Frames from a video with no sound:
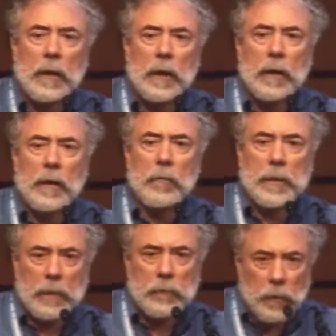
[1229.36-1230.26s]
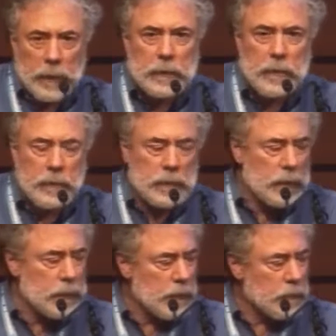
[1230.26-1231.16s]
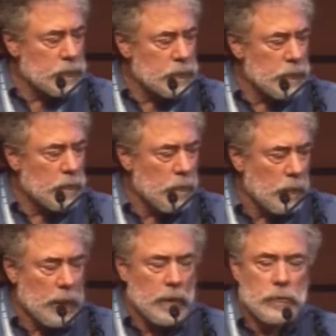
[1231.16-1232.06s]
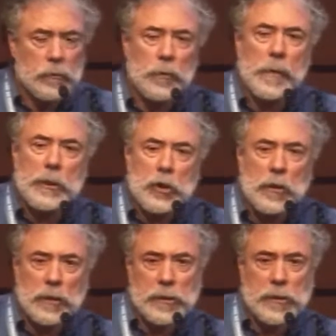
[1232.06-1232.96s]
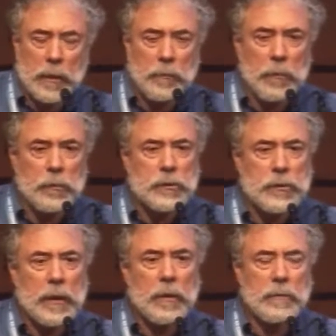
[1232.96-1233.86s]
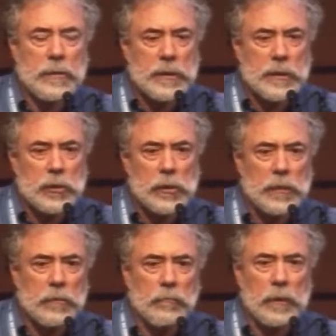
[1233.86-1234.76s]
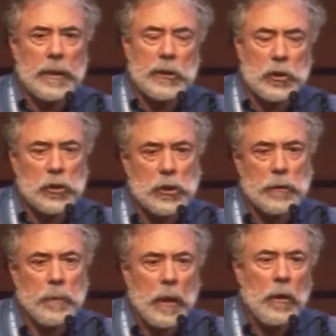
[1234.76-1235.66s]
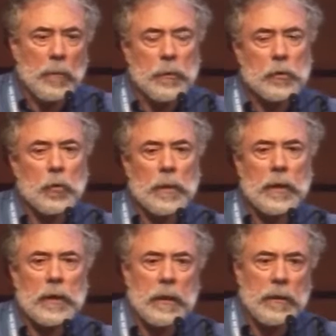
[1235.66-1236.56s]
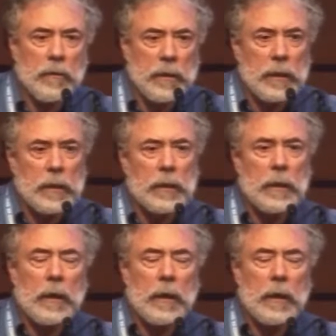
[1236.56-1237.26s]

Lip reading: without going into the details here, two-dimensionless numbers that are essentially the relationship between the